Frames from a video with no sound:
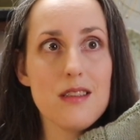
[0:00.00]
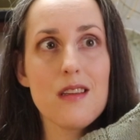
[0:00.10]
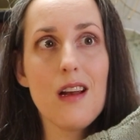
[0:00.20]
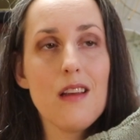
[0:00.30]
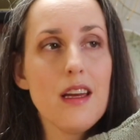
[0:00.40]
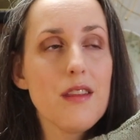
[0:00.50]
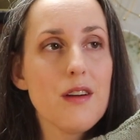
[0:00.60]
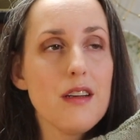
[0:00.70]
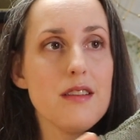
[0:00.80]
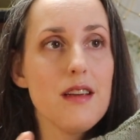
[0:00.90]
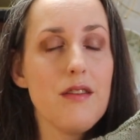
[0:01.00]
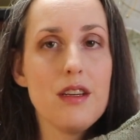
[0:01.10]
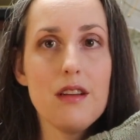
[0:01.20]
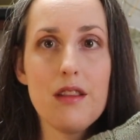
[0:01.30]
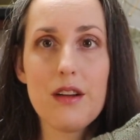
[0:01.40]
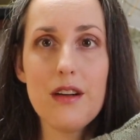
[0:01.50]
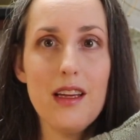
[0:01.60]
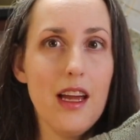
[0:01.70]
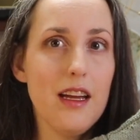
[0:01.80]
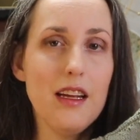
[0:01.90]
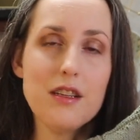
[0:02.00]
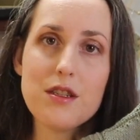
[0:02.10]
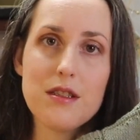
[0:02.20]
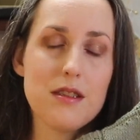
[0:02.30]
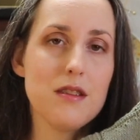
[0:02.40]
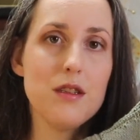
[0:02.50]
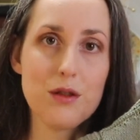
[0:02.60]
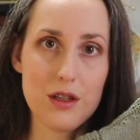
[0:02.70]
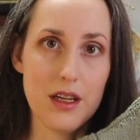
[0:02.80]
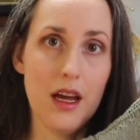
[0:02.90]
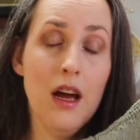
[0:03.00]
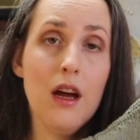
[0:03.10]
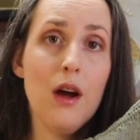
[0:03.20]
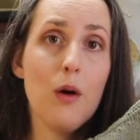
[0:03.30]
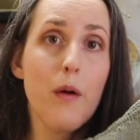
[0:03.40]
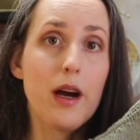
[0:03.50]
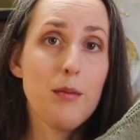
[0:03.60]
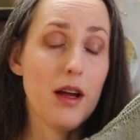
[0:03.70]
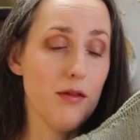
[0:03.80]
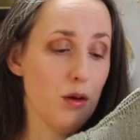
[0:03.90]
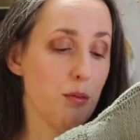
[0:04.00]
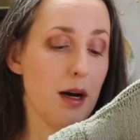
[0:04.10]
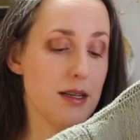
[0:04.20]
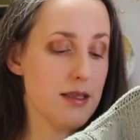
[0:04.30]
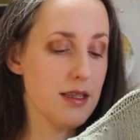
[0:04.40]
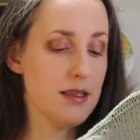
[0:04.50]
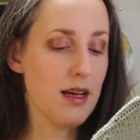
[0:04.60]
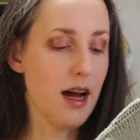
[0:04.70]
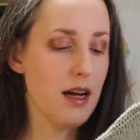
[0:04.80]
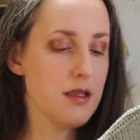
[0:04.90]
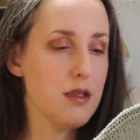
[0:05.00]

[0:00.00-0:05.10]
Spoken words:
It's kind of like 37 to 38 inches is usually where my full bust is at.